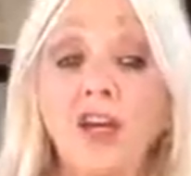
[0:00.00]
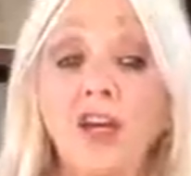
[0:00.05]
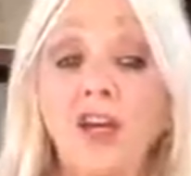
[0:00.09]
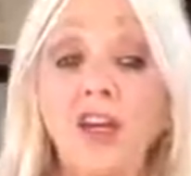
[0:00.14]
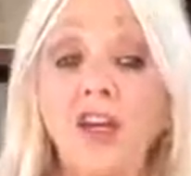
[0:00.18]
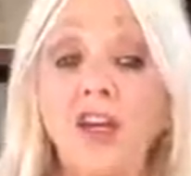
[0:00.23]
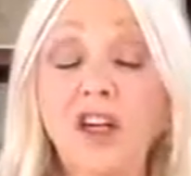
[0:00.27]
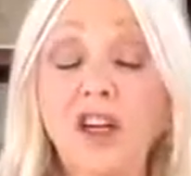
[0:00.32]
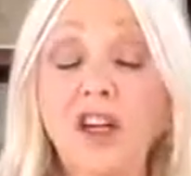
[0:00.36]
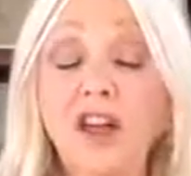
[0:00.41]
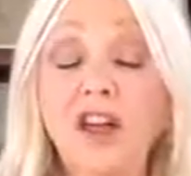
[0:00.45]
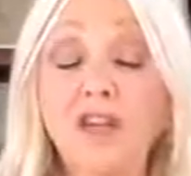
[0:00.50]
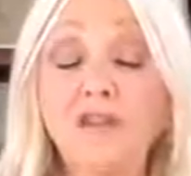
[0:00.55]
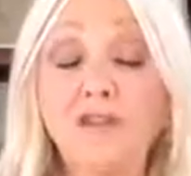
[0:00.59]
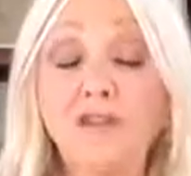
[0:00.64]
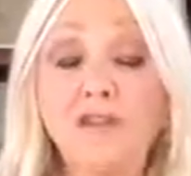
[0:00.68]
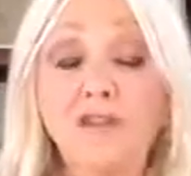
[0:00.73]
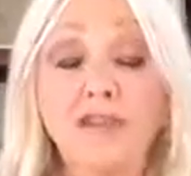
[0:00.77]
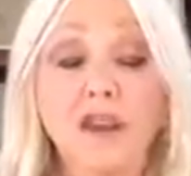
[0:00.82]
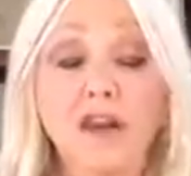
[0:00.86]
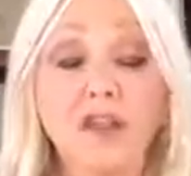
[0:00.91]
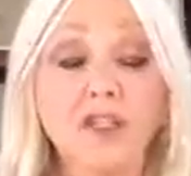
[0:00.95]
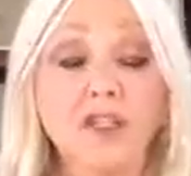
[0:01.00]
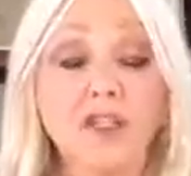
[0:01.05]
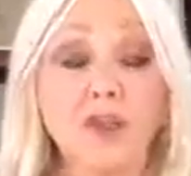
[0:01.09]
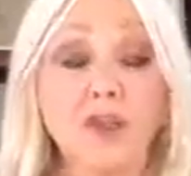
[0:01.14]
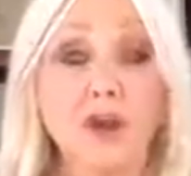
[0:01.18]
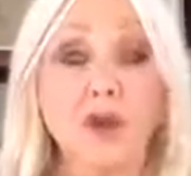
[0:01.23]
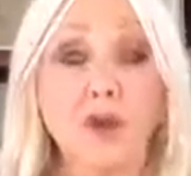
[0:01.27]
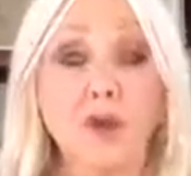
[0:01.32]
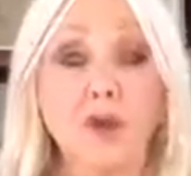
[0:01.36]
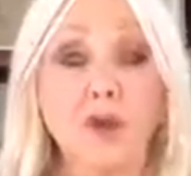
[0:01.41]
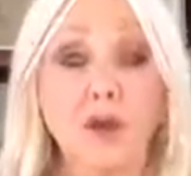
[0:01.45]
lived as
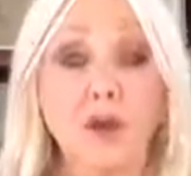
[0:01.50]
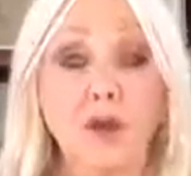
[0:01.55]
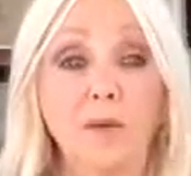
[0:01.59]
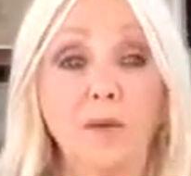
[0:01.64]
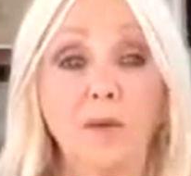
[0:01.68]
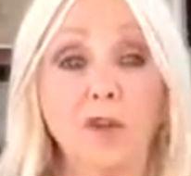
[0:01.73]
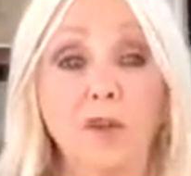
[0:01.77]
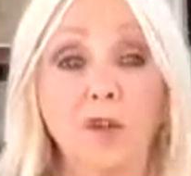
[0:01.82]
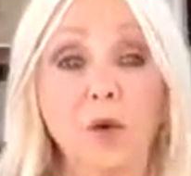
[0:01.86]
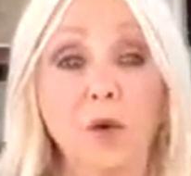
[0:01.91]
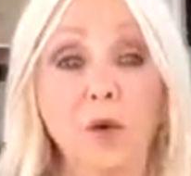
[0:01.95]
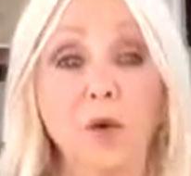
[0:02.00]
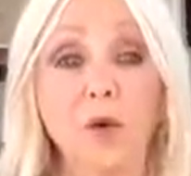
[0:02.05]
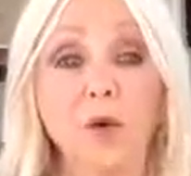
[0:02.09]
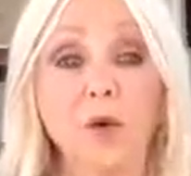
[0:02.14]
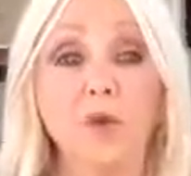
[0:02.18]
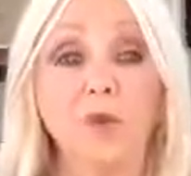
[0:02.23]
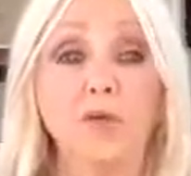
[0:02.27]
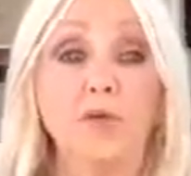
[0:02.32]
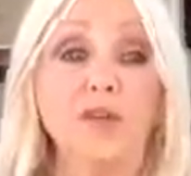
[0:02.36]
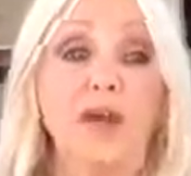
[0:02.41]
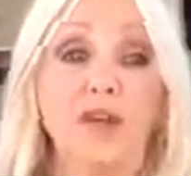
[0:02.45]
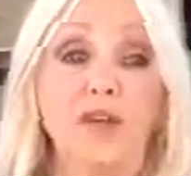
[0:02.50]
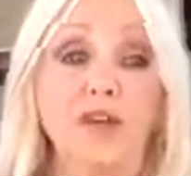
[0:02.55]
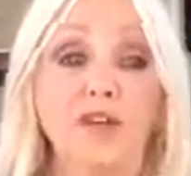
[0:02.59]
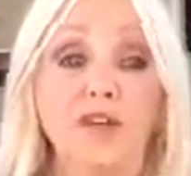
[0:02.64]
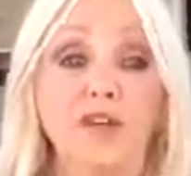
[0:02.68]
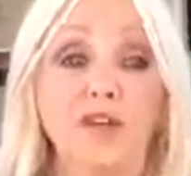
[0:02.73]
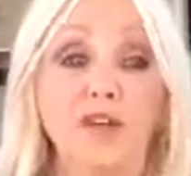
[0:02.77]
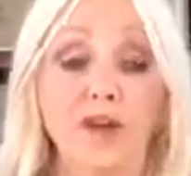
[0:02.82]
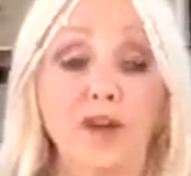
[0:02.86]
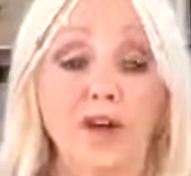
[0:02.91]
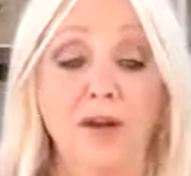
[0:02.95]
though it was already
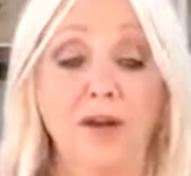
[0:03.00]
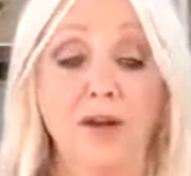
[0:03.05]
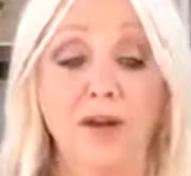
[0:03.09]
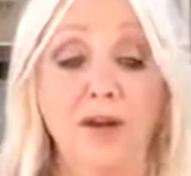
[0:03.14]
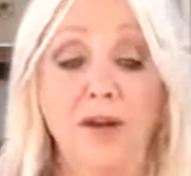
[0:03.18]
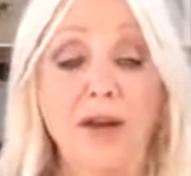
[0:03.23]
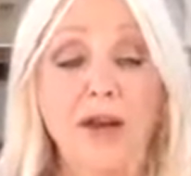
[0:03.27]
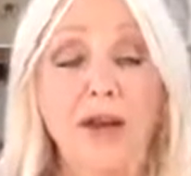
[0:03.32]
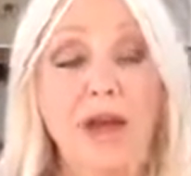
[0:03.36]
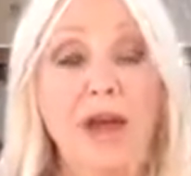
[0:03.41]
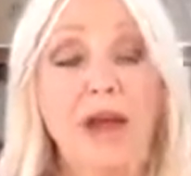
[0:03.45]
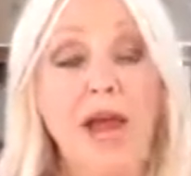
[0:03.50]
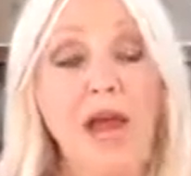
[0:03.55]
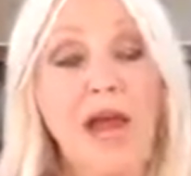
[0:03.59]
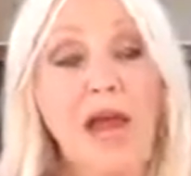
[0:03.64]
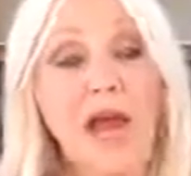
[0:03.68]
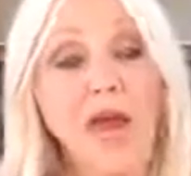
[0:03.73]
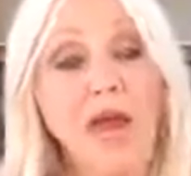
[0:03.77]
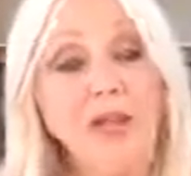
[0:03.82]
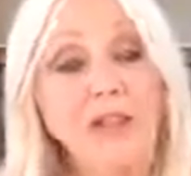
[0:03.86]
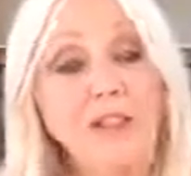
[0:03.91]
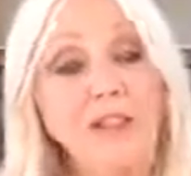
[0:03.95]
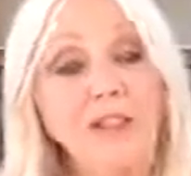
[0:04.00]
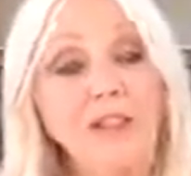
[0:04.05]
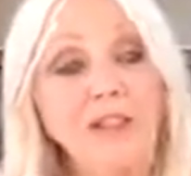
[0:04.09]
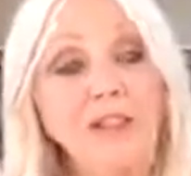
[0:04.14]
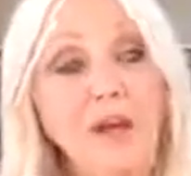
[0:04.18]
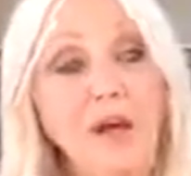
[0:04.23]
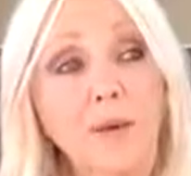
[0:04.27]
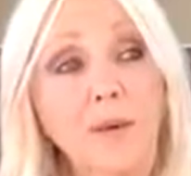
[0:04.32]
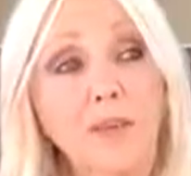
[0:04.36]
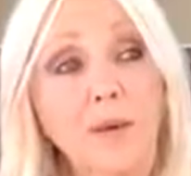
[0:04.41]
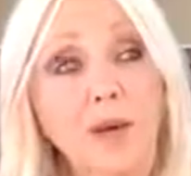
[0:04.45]
done. And
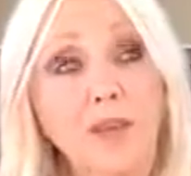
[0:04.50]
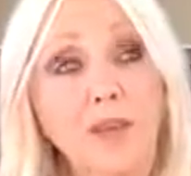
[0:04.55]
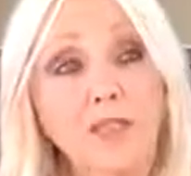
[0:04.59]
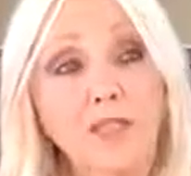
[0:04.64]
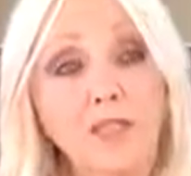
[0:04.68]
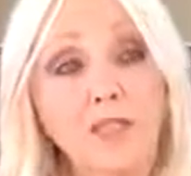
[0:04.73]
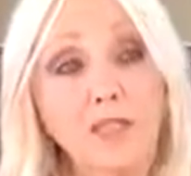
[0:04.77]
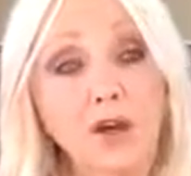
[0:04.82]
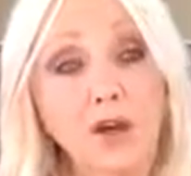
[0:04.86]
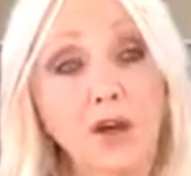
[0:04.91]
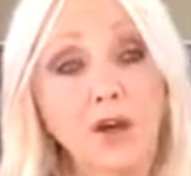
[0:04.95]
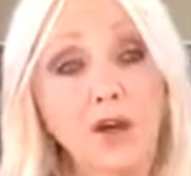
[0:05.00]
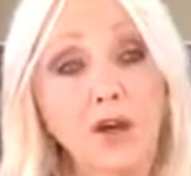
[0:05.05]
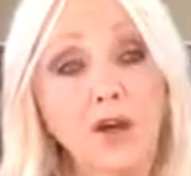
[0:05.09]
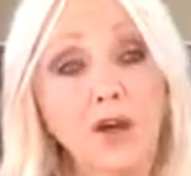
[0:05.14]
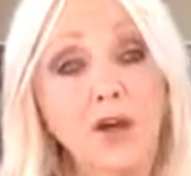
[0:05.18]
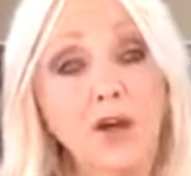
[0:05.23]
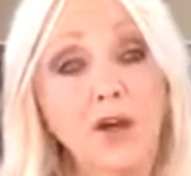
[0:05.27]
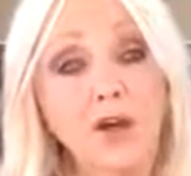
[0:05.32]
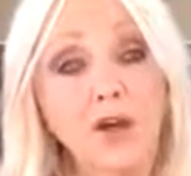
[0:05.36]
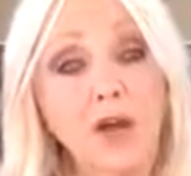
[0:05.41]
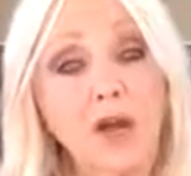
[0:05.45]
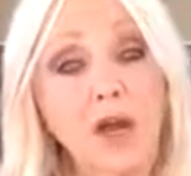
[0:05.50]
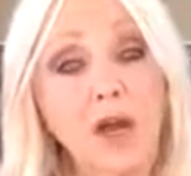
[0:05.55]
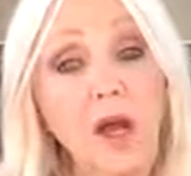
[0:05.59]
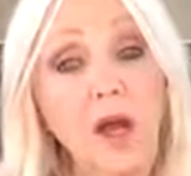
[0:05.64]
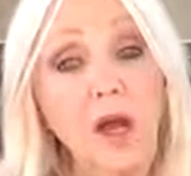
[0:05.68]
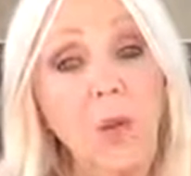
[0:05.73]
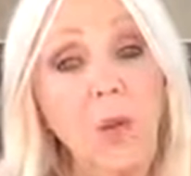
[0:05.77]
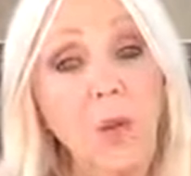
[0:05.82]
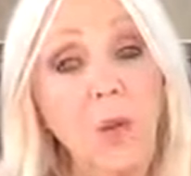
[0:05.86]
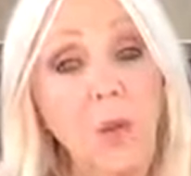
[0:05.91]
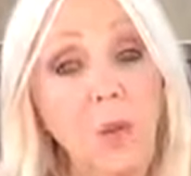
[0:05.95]
so
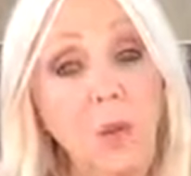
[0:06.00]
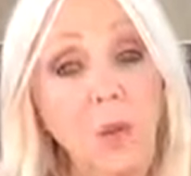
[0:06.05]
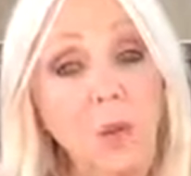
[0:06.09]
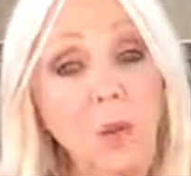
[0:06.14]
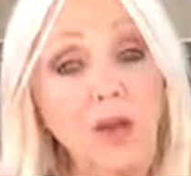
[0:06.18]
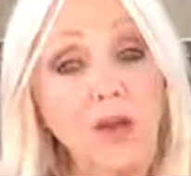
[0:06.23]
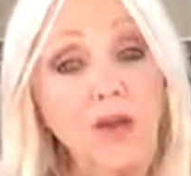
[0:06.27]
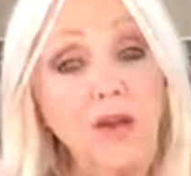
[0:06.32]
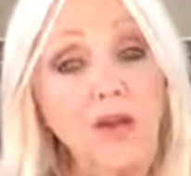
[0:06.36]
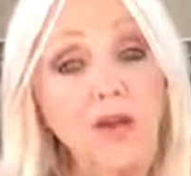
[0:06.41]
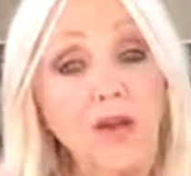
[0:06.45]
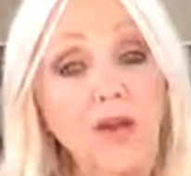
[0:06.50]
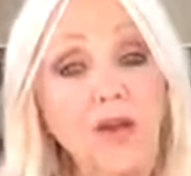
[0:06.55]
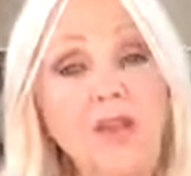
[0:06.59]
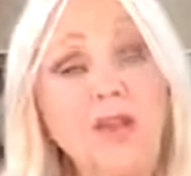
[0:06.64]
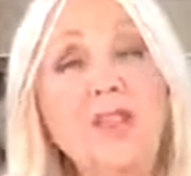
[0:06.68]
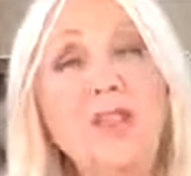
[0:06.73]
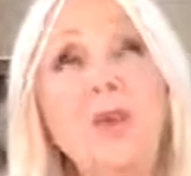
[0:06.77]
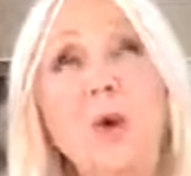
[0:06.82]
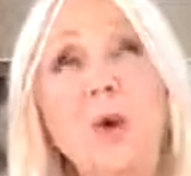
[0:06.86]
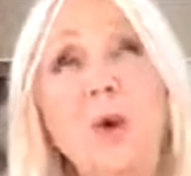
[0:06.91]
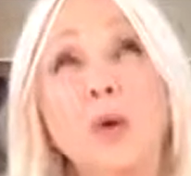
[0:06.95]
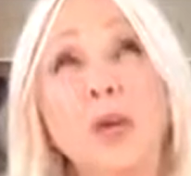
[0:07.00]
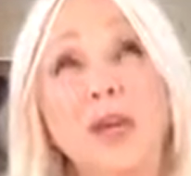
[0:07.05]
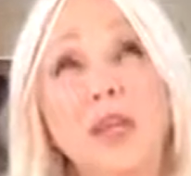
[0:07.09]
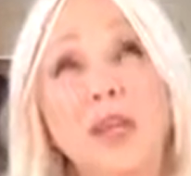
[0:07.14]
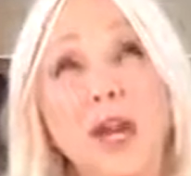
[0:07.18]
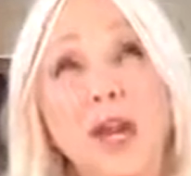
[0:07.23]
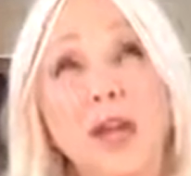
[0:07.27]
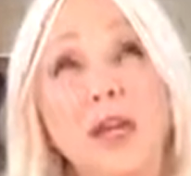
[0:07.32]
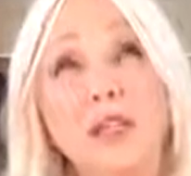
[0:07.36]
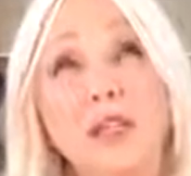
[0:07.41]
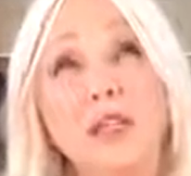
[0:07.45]
because all it
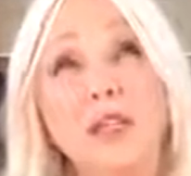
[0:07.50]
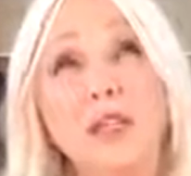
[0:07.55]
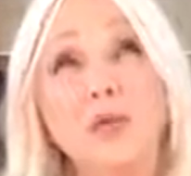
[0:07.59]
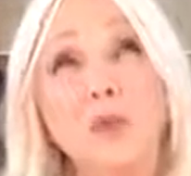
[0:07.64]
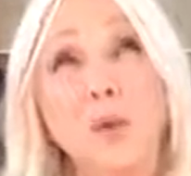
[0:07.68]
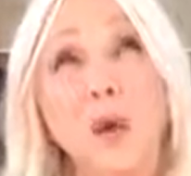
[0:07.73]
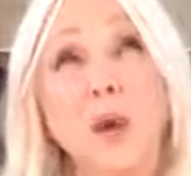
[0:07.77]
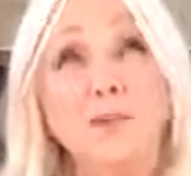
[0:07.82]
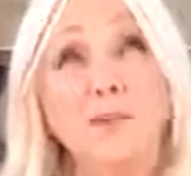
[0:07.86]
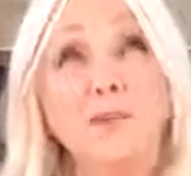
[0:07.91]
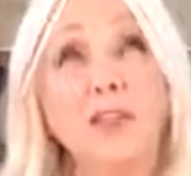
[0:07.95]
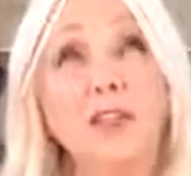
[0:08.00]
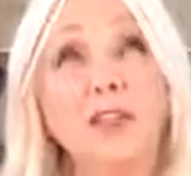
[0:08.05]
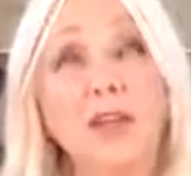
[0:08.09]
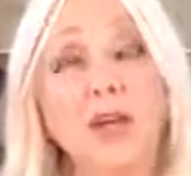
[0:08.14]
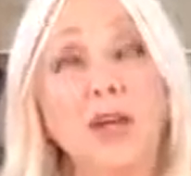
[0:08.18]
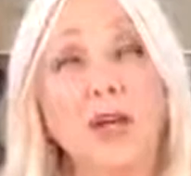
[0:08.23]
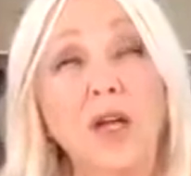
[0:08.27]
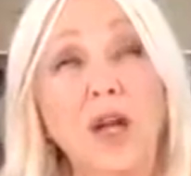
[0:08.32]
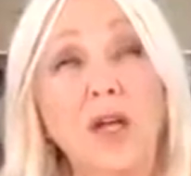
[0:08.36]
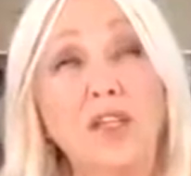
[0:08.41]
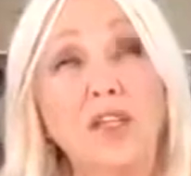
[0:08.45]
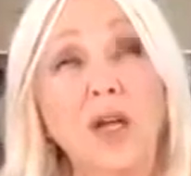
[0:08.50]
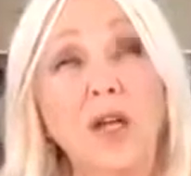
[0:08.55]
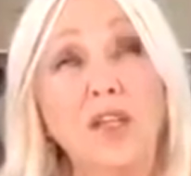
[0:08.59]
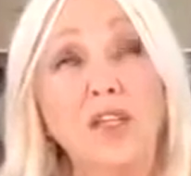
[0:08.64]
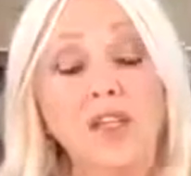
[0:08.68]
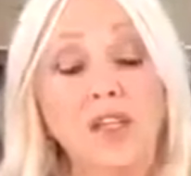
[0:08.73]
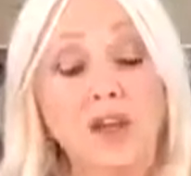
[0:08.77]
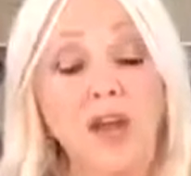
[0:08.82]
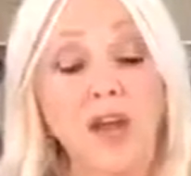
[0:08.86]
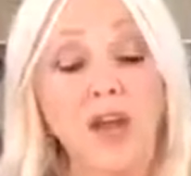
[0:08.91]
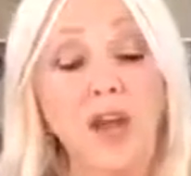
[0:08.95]
takes is one
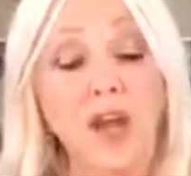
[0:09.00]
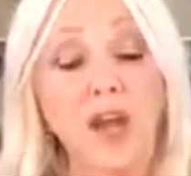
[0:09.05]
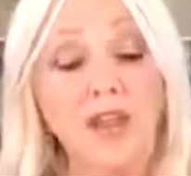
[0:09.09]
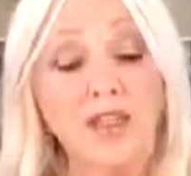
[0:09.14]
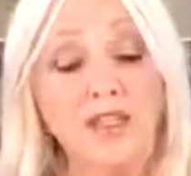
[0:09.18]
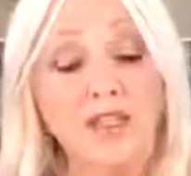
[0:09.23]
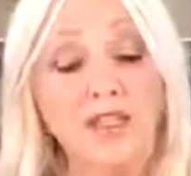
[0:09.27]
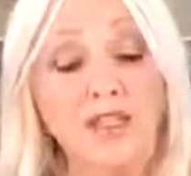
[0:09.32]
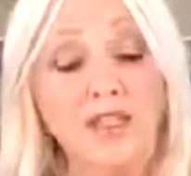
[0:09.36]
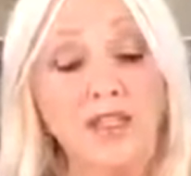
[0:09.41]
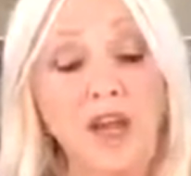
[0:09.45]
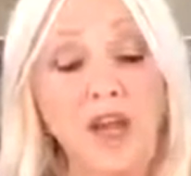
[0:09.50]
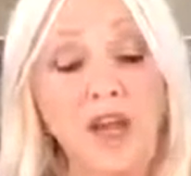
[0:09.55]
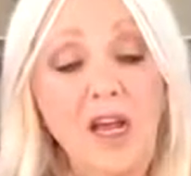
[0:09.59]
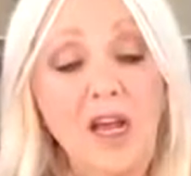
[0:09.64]
visualization, yes.